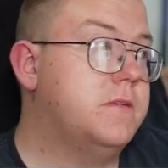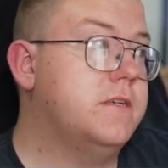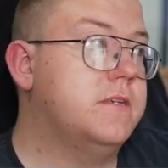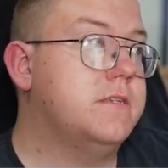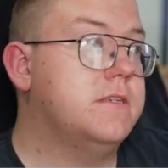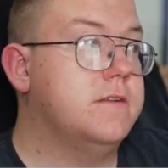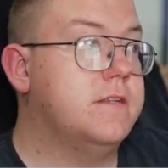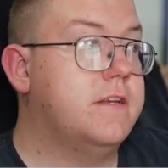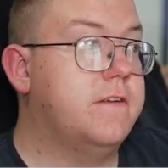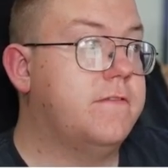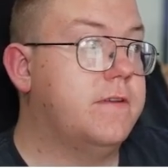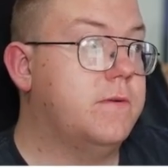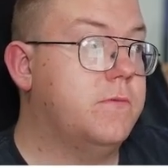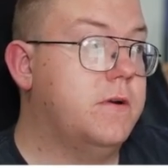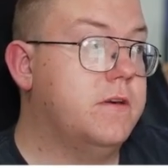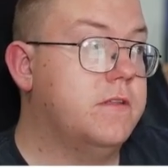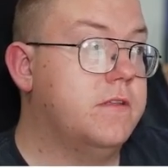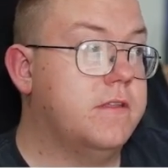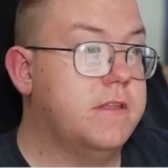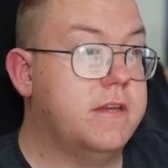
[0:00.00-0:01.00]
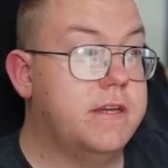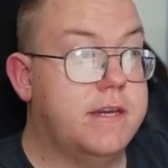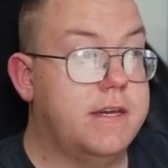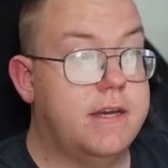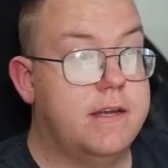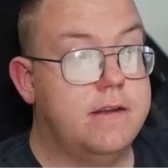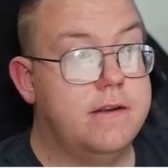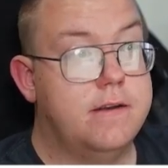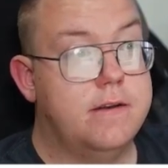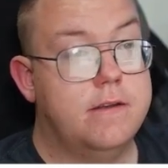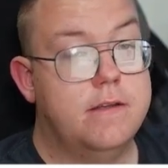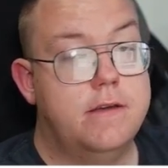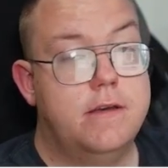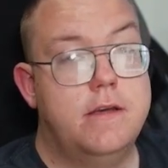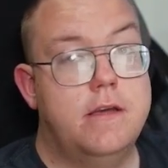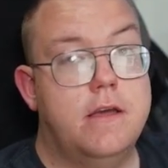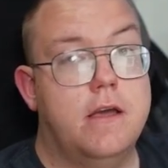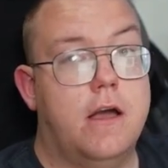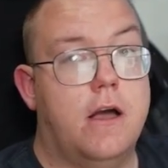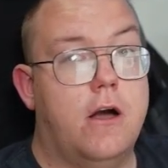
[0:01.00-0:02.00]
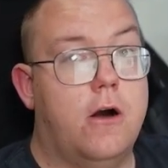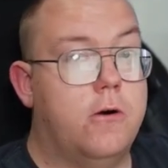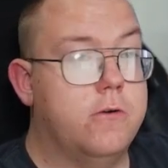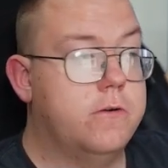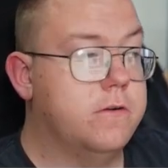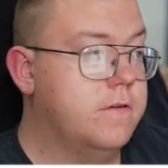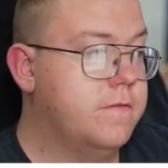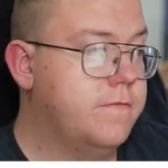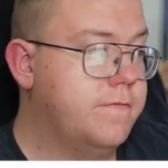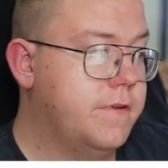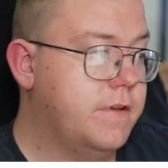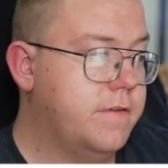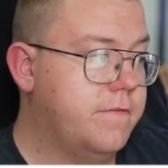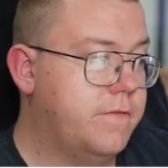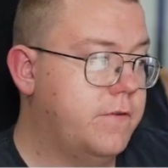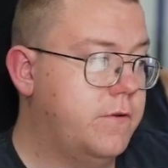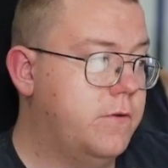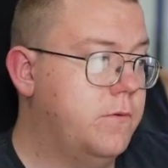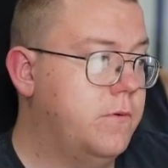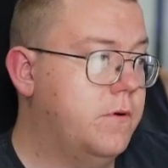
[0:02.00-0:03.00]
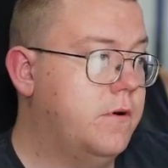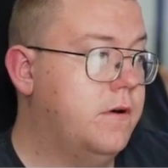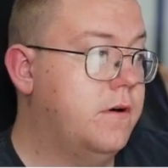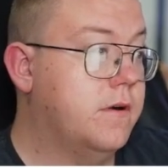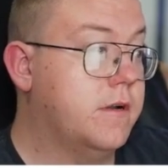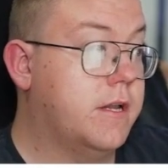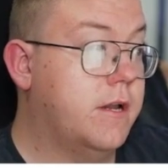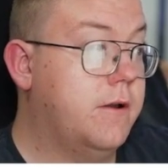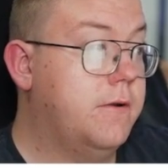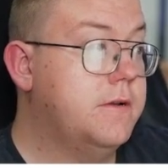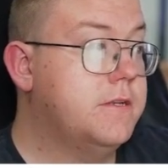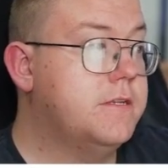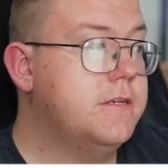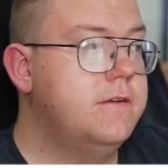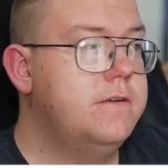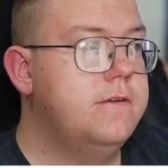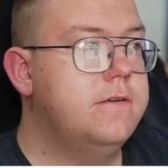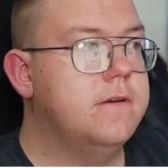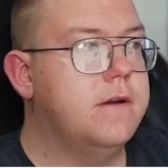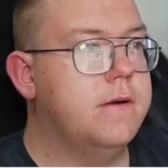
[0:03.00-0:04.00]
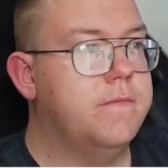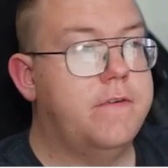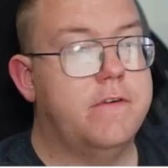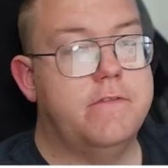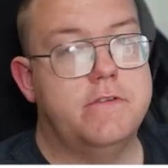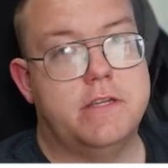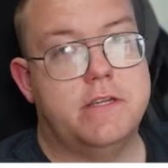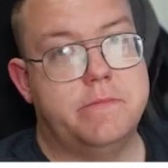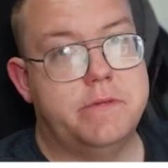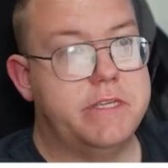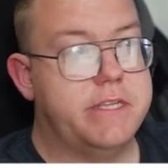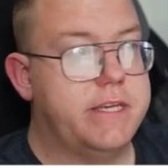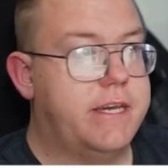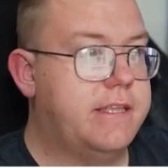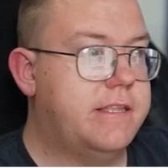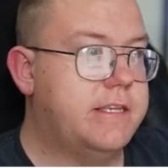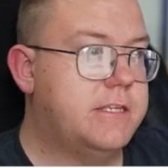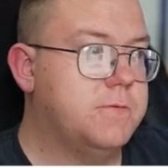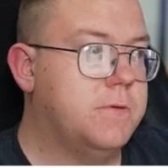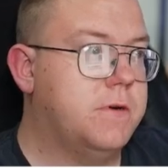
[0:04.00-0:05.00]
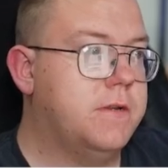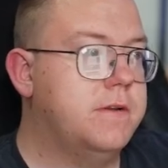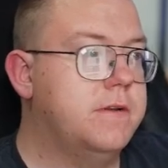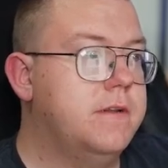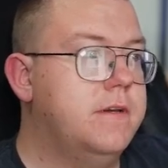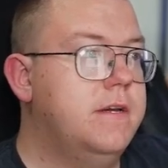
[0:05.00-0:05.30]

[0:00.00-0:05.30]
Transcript: So definitely worth, I think, getting a hold of if you are going to. I'm very tempted to get this one.